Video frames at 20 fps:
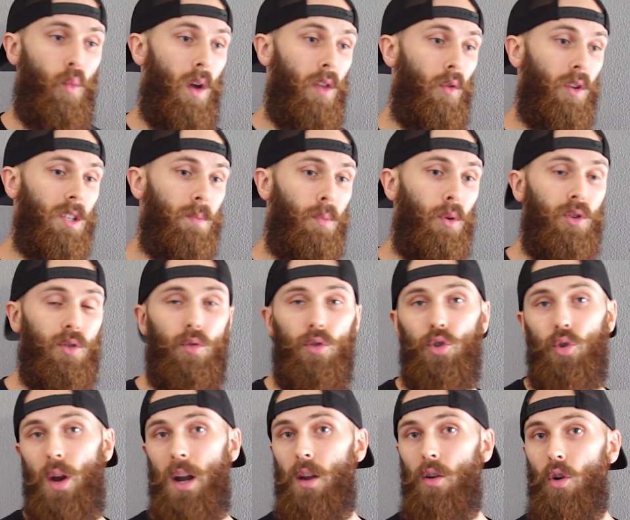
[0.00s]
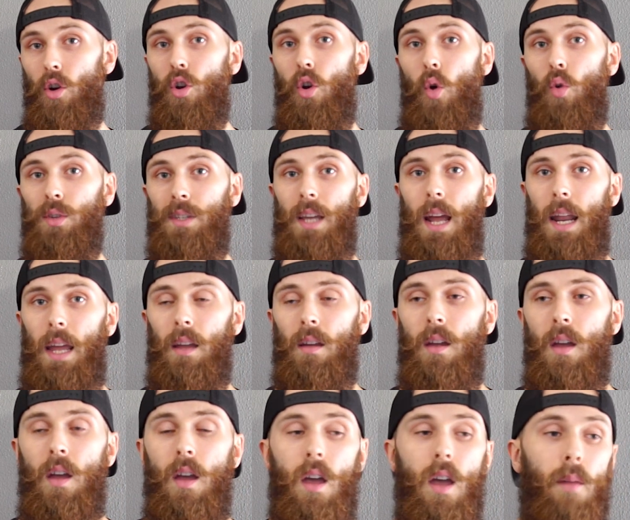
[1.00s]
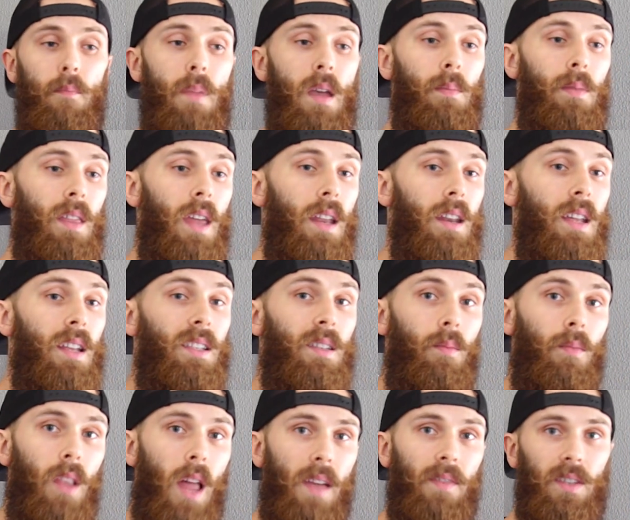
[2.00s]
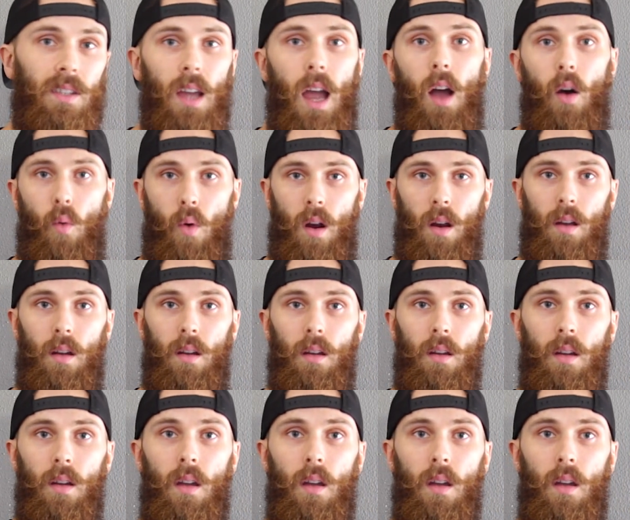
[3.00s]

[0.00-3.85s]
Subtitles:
whether it's personal training or goal setting. Maybe they need some lifestyle work.